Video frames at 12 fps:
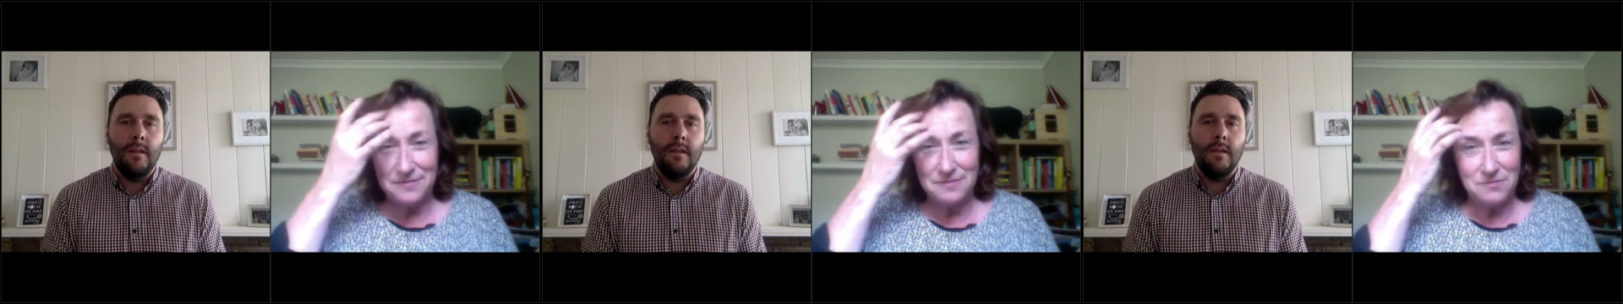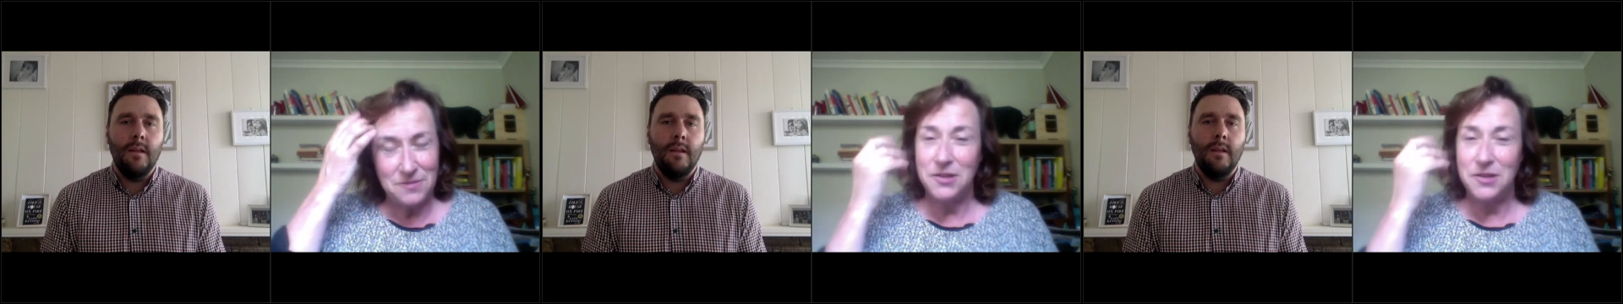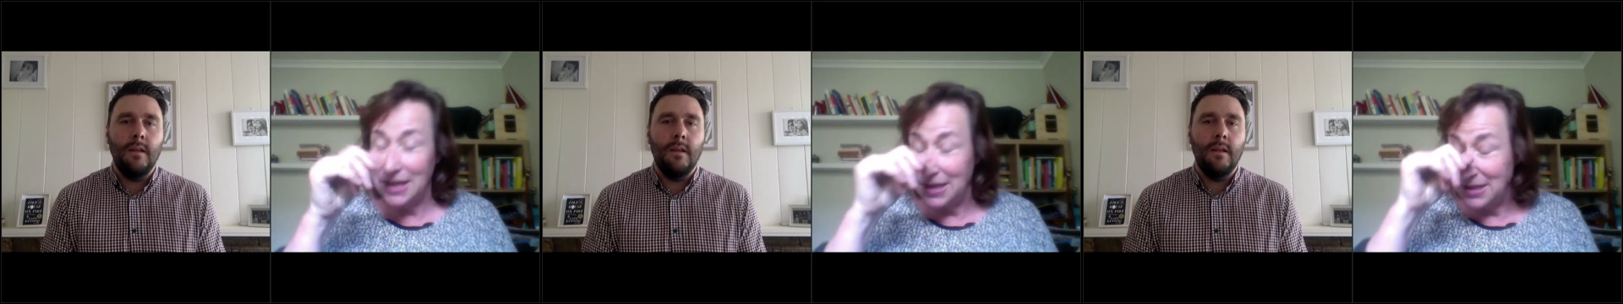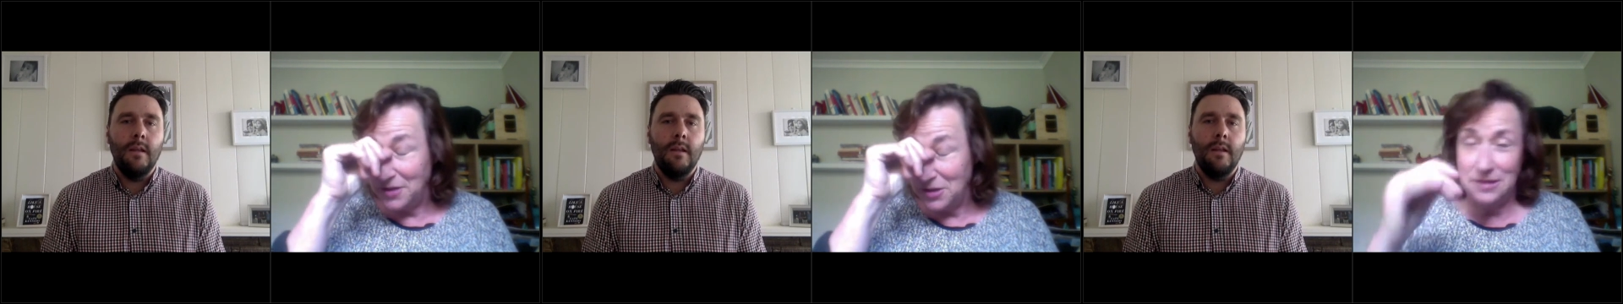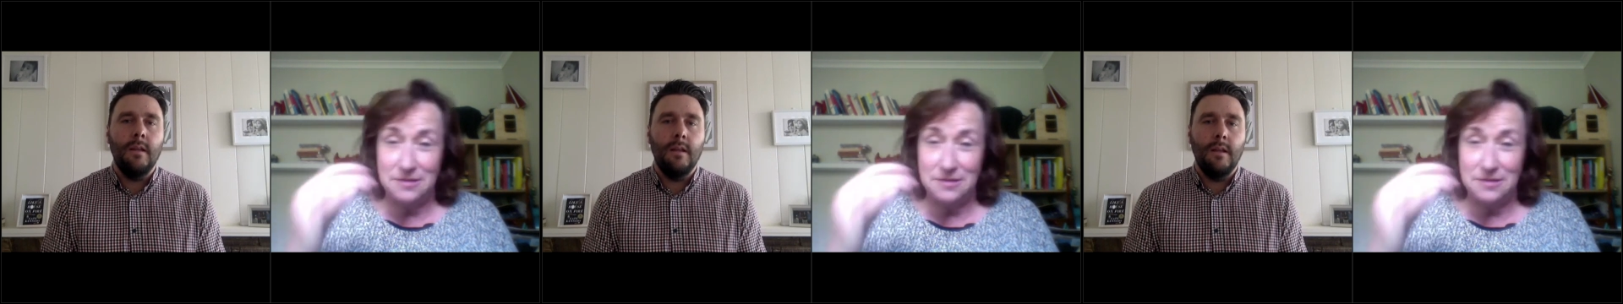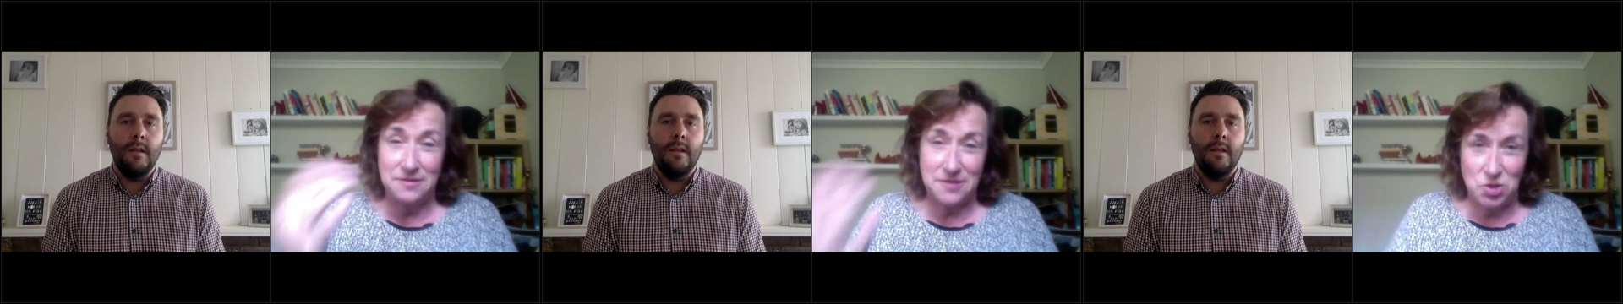Speaker 1: you know, that, and if you look at
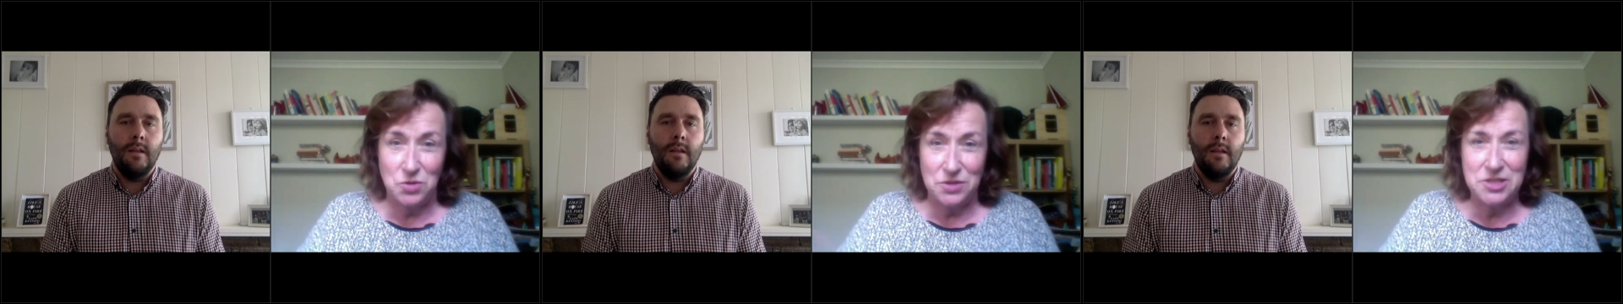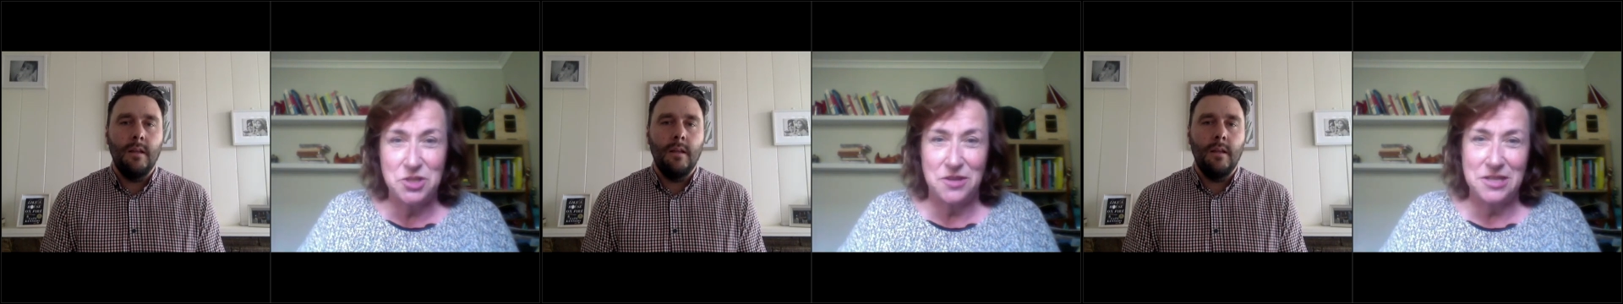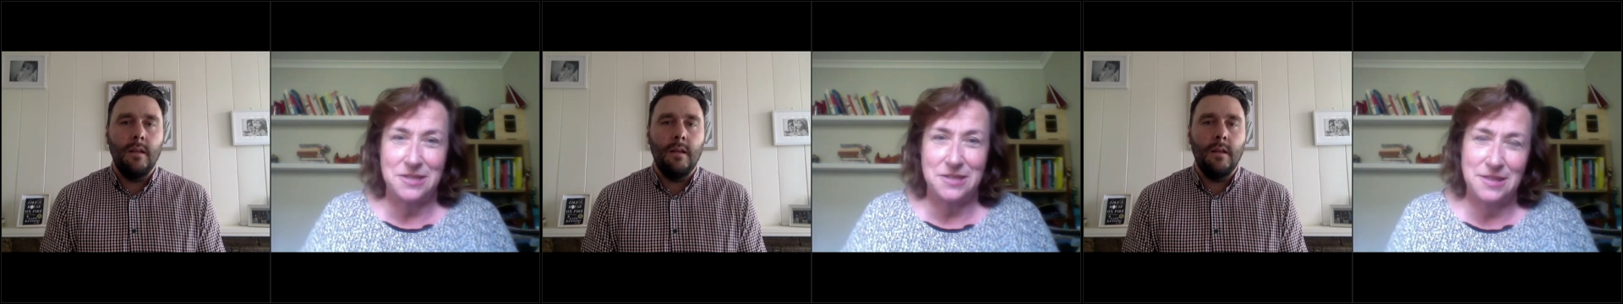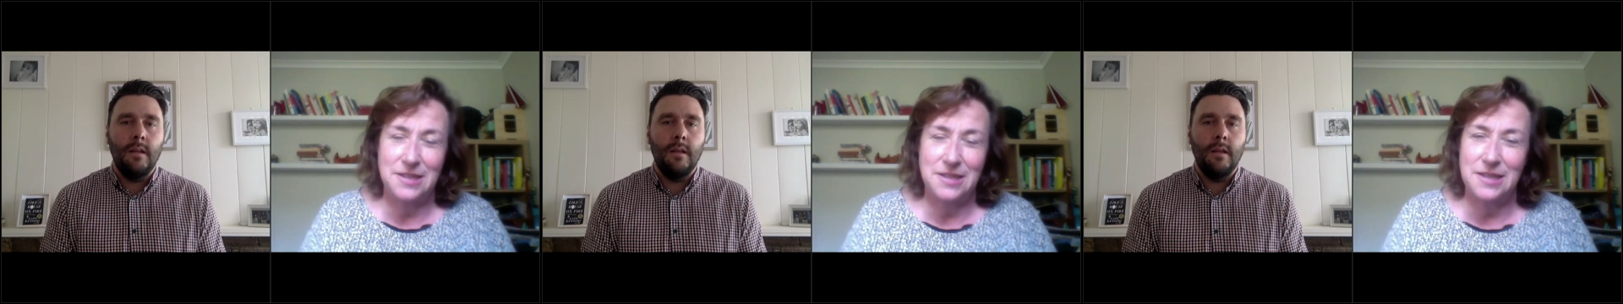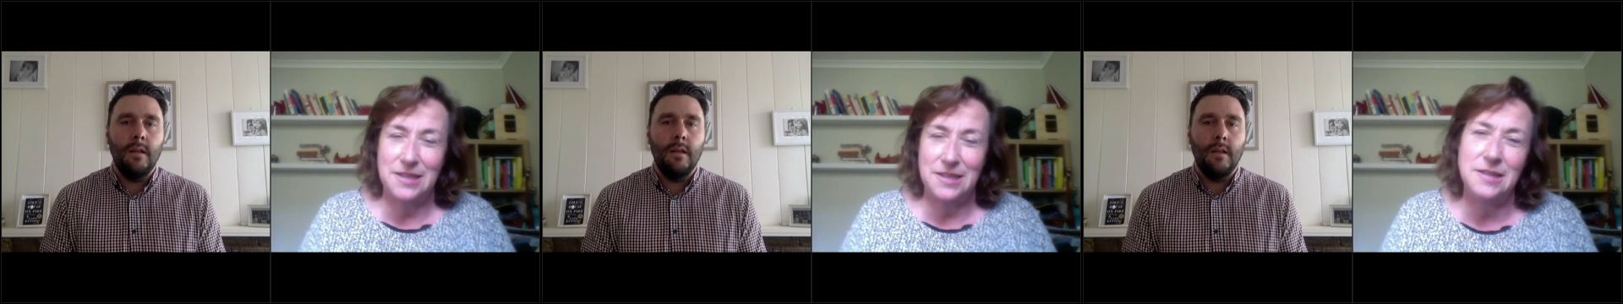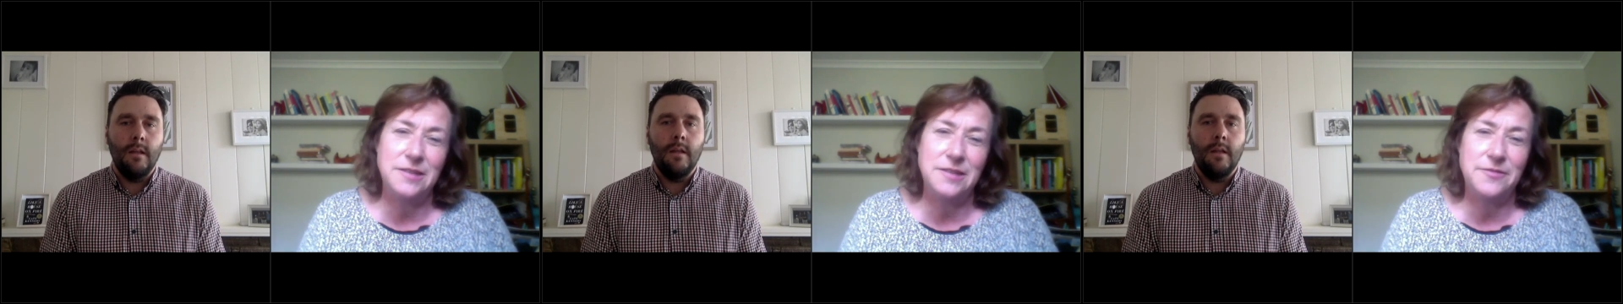story structure,
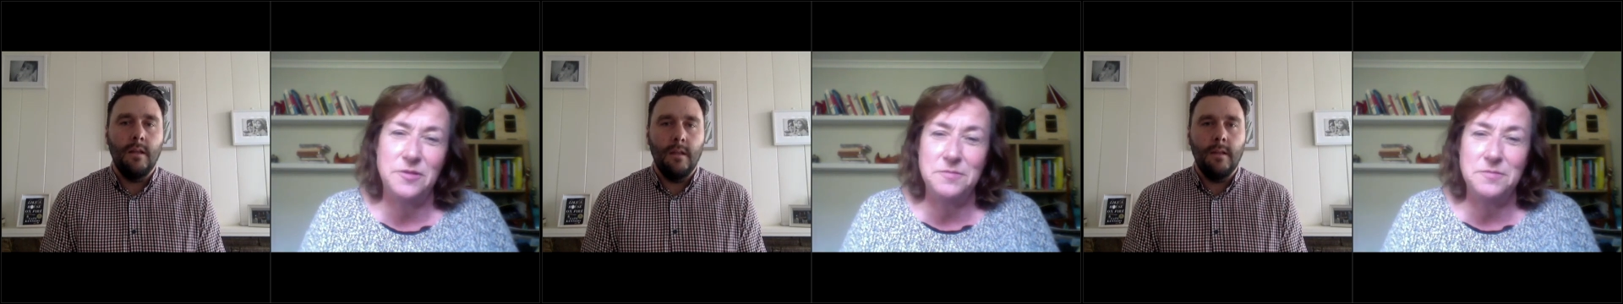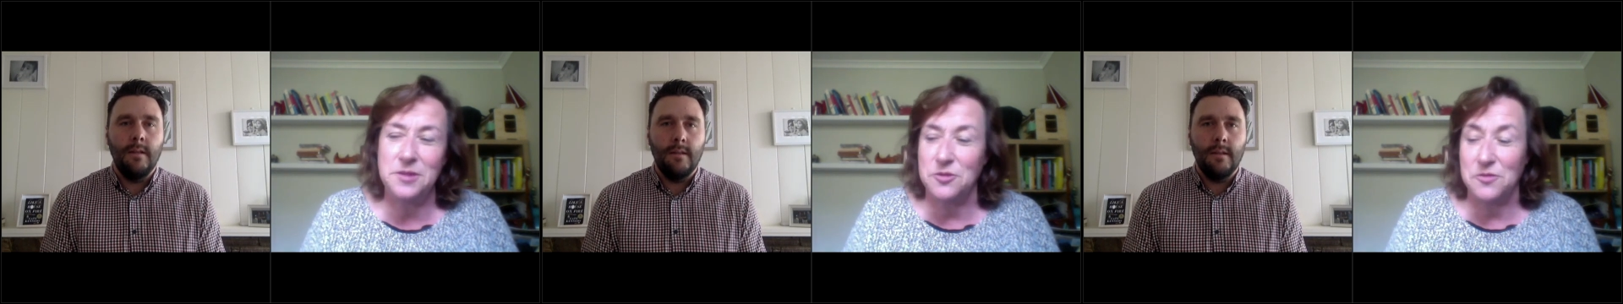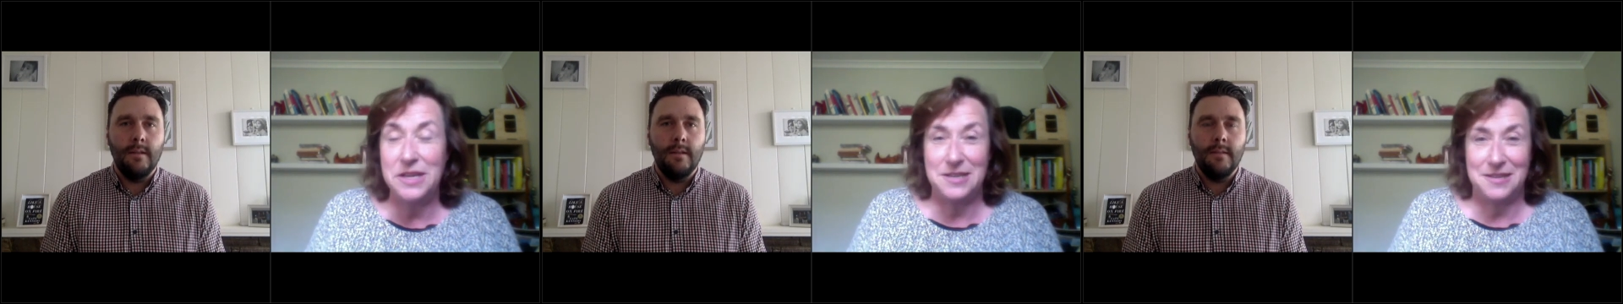from the Greek,